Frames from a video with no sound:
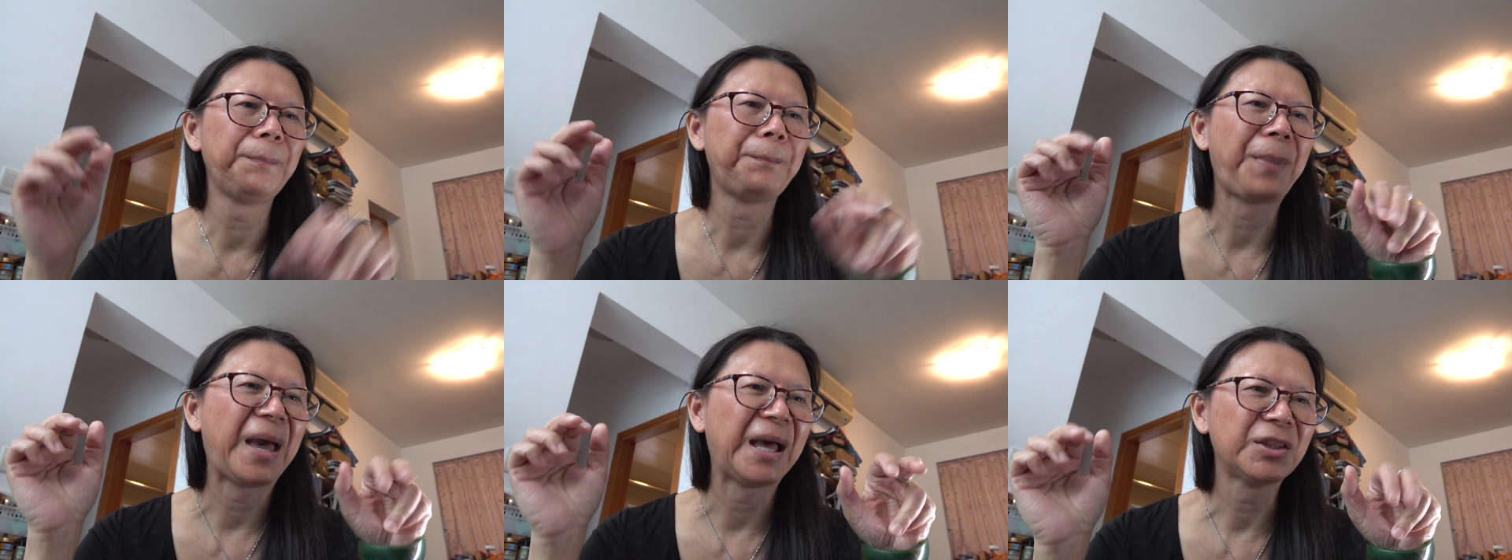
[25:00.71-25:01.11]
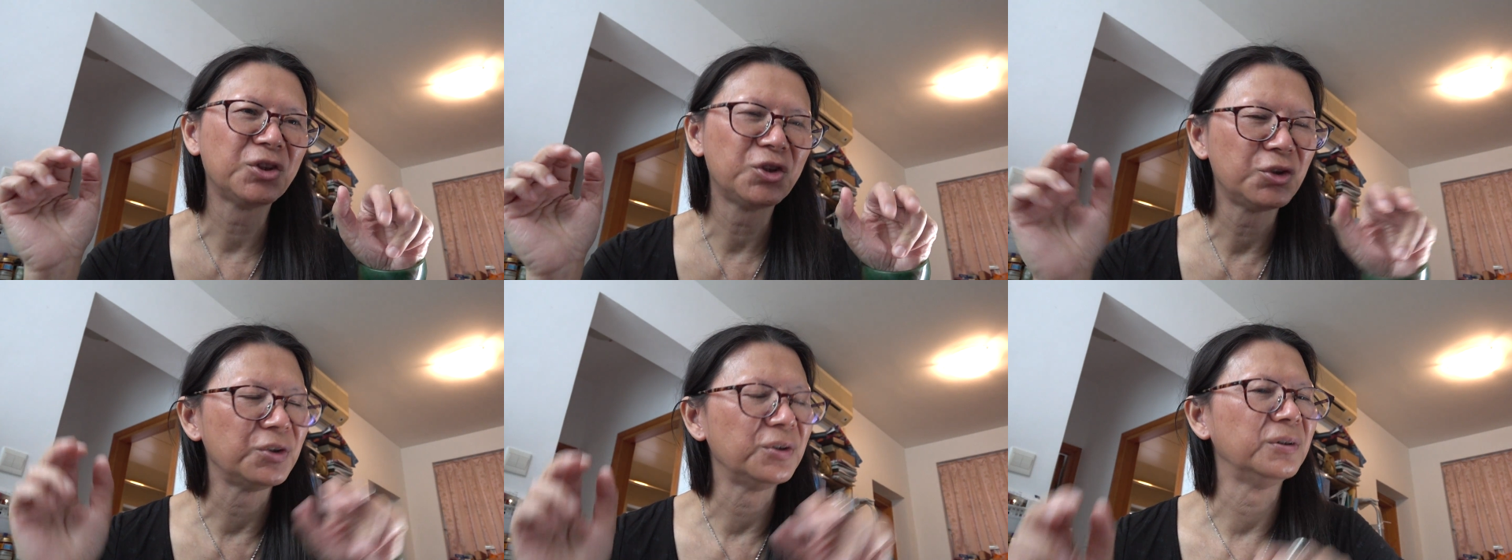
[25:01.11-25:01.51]
back
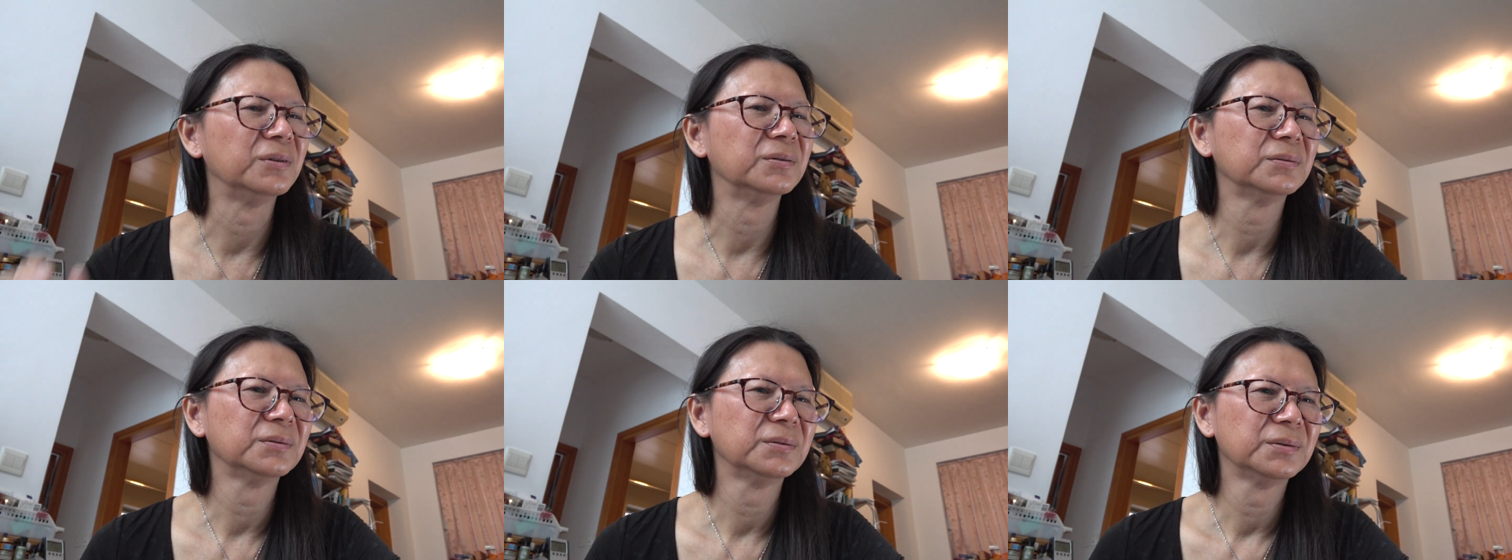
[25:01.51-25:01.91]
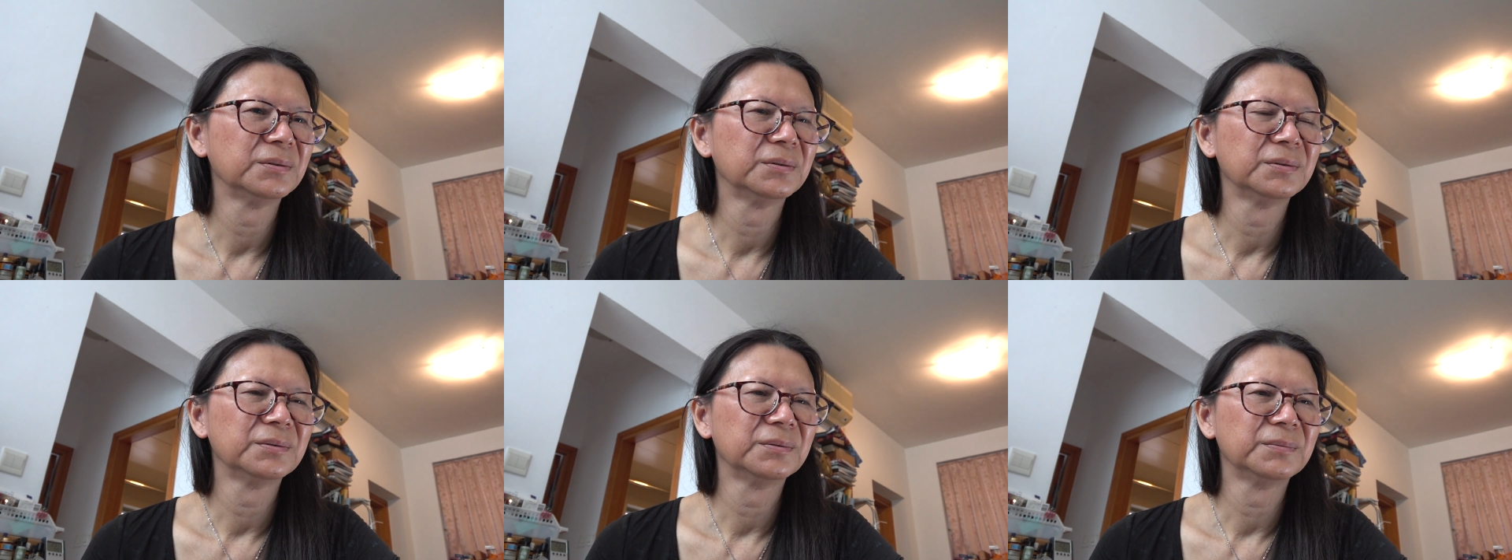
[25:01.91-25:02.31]
to
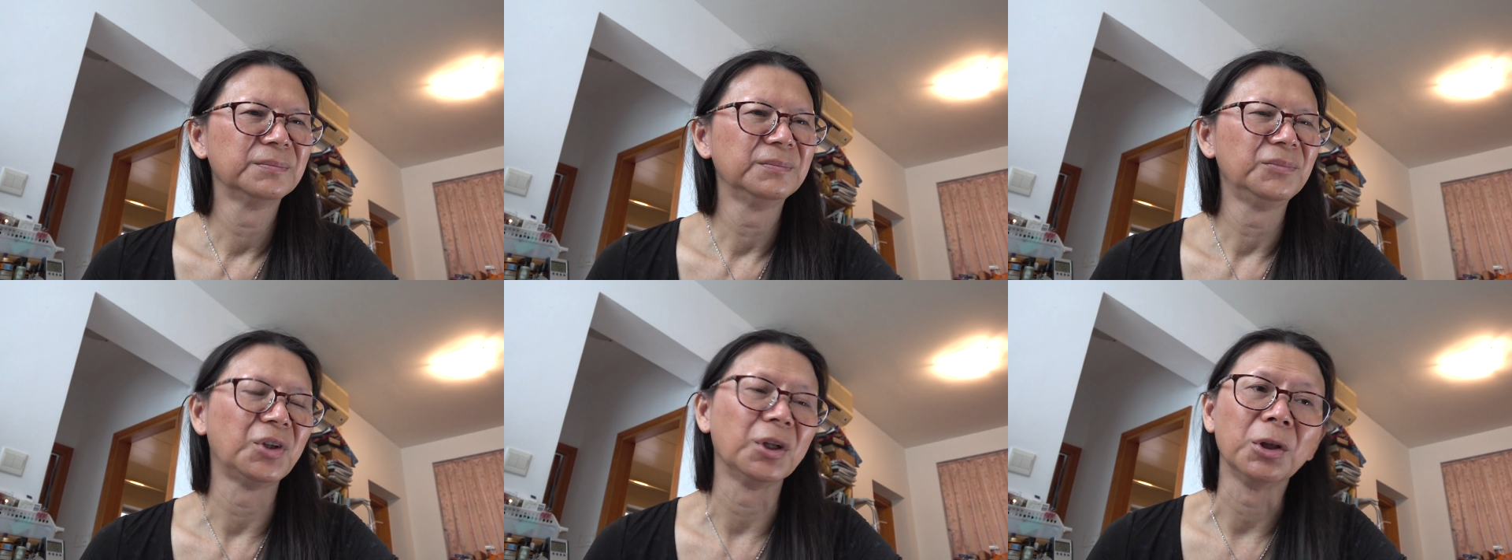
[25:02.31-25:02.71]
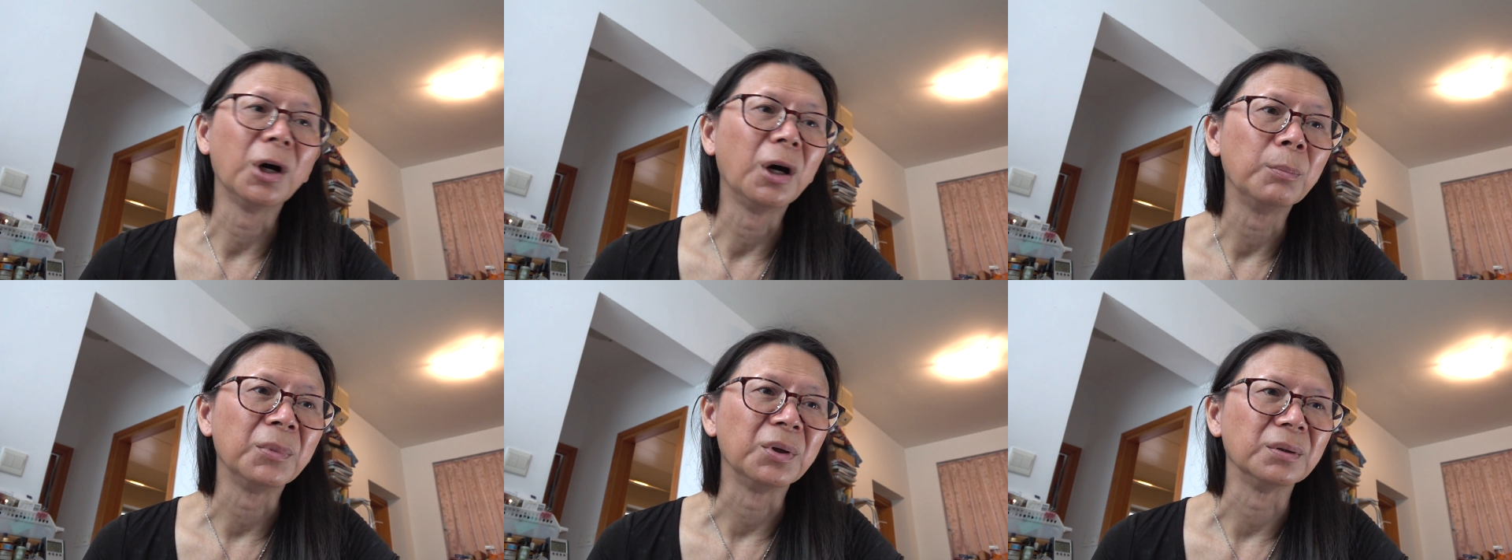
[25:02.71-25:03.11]
the
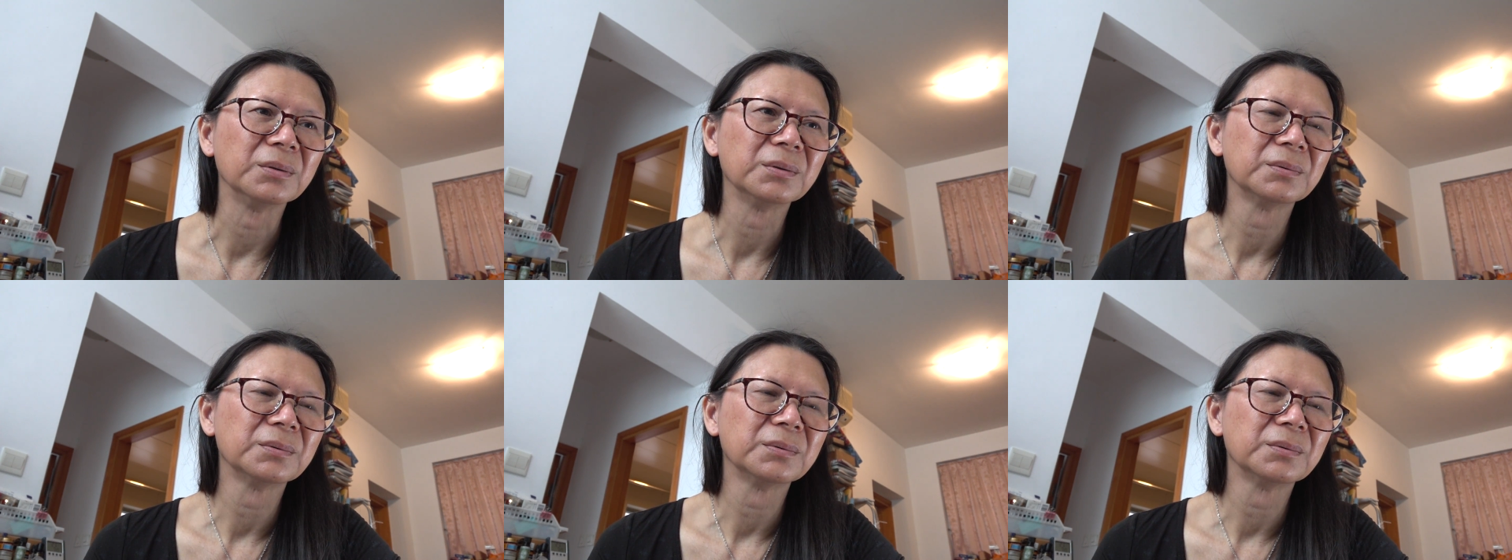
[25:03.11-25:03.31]
normal.